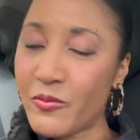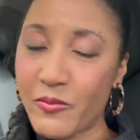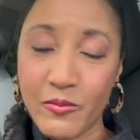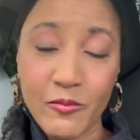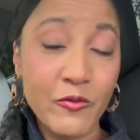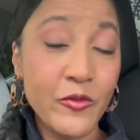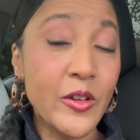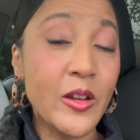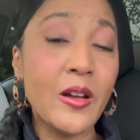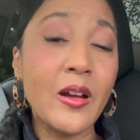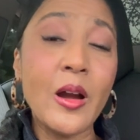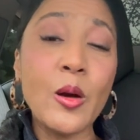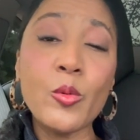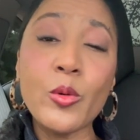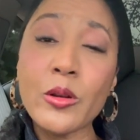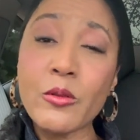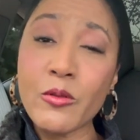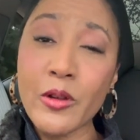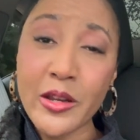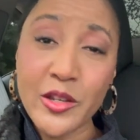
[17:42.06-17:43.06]
Figure out
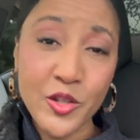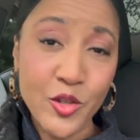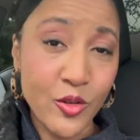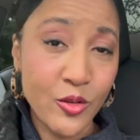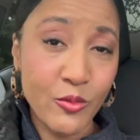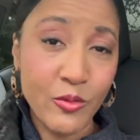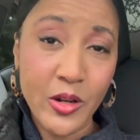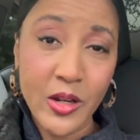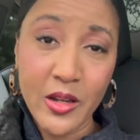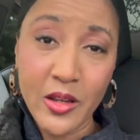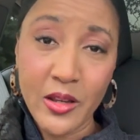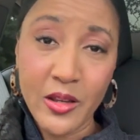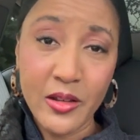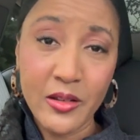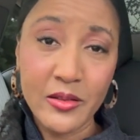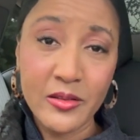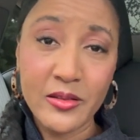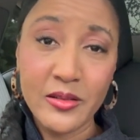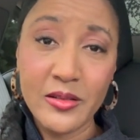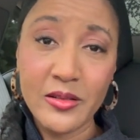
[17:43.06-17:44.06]
what race you're running.
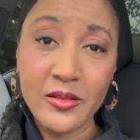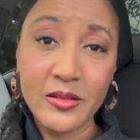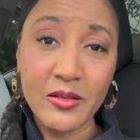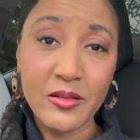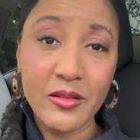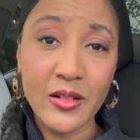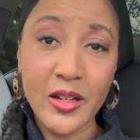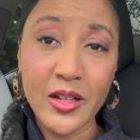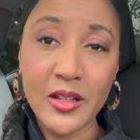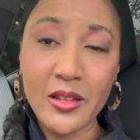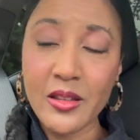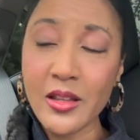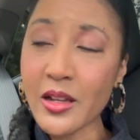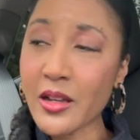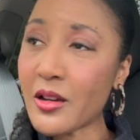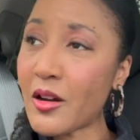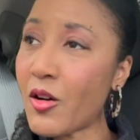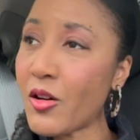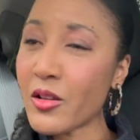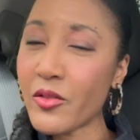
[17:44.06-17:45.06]
Right? Like,
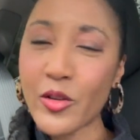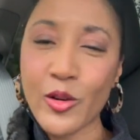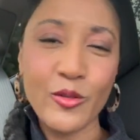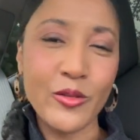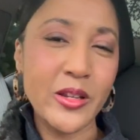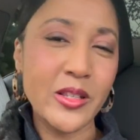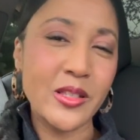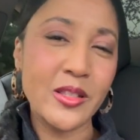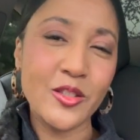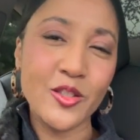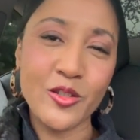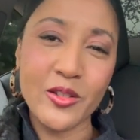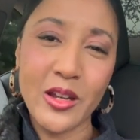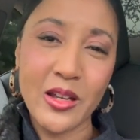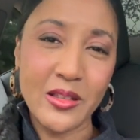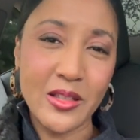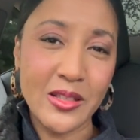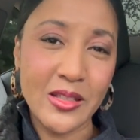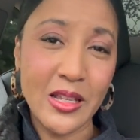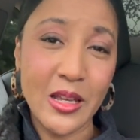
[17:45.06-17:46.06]
all of our races are not
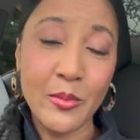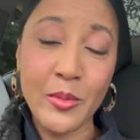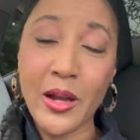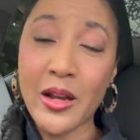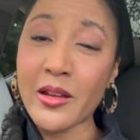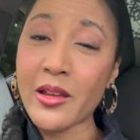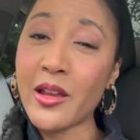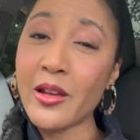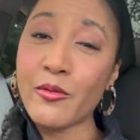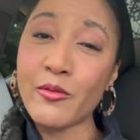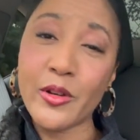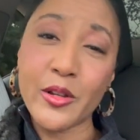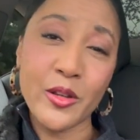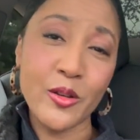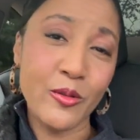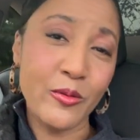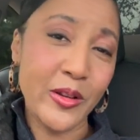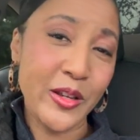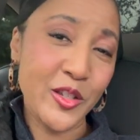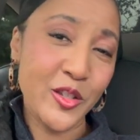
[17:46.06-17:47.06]
the same. I can't run
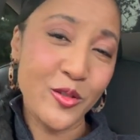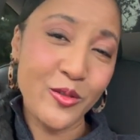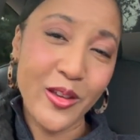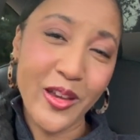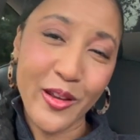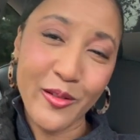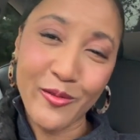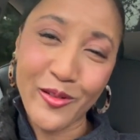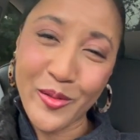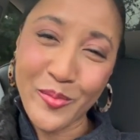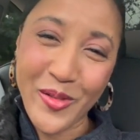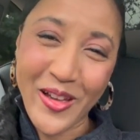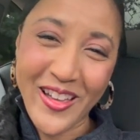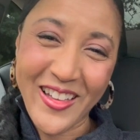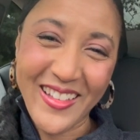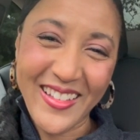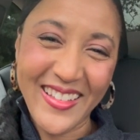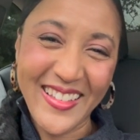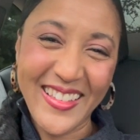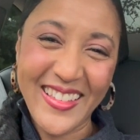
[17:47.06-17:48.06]
your race. You can't run
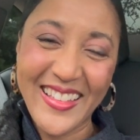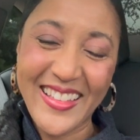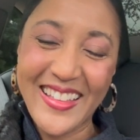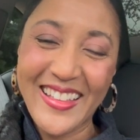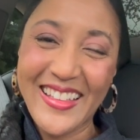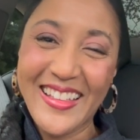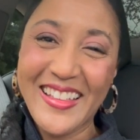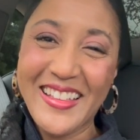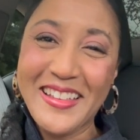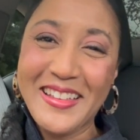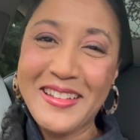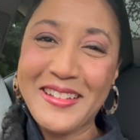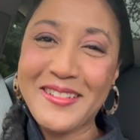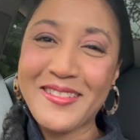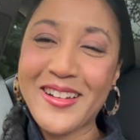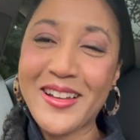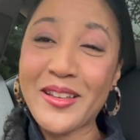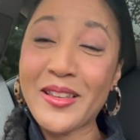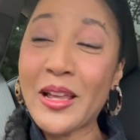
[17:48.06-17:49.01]
mine. Right?